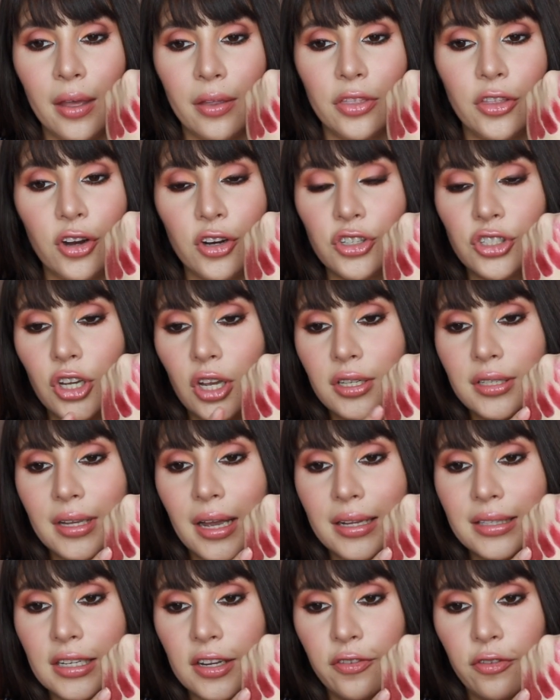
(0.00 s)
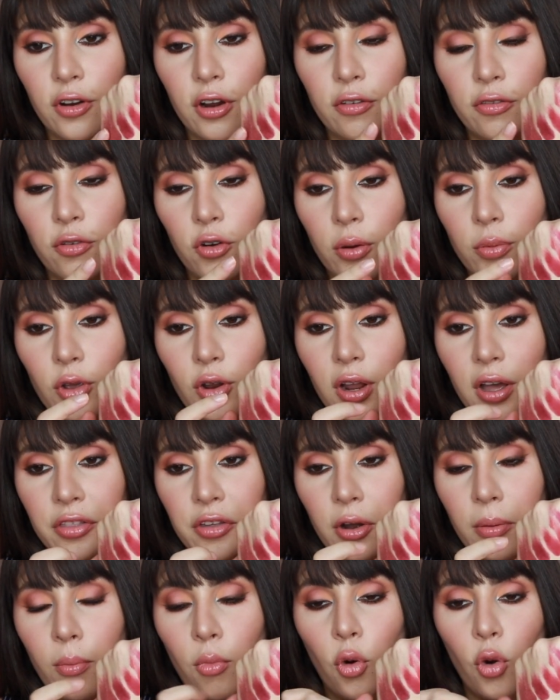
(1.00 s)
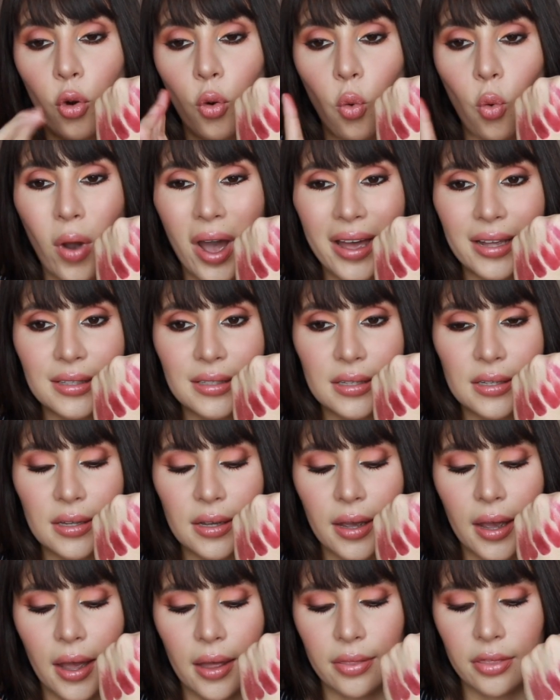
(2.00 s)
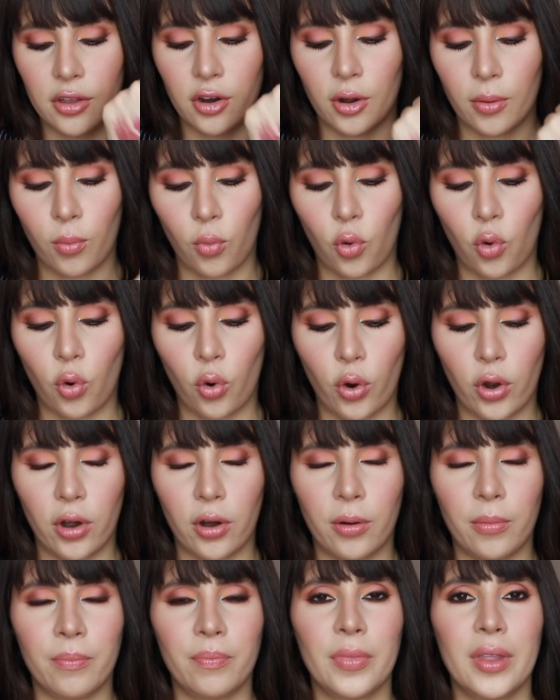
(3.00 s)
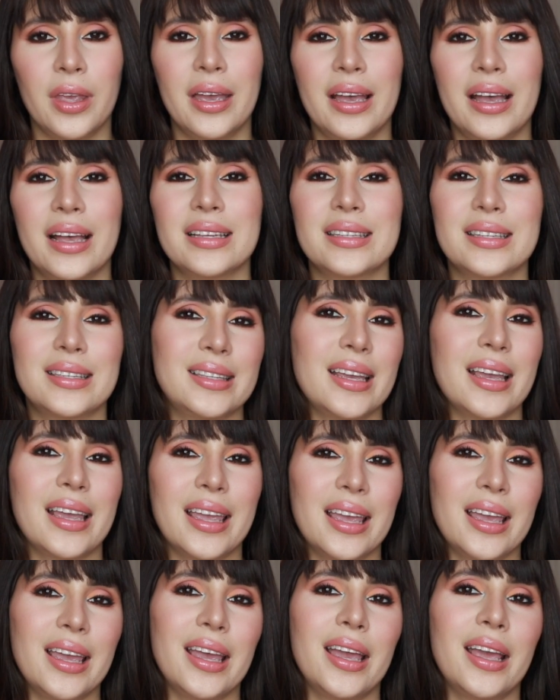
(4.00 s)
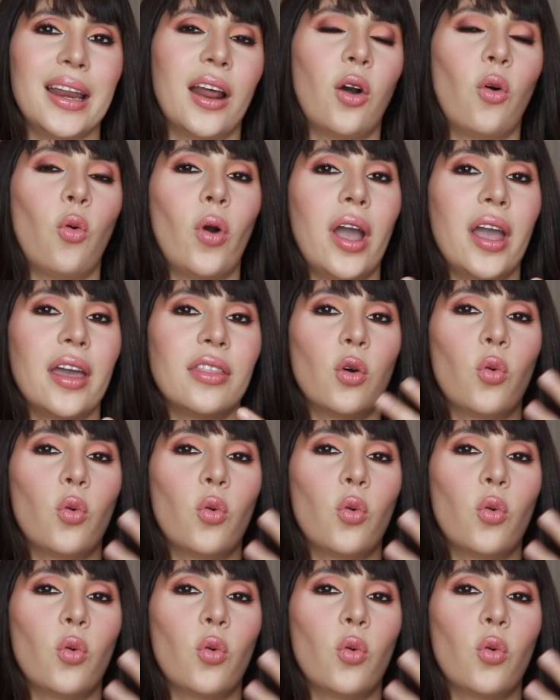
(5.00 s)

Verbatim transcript: They're just a different formula. They're more wet and they're more sticky in a way.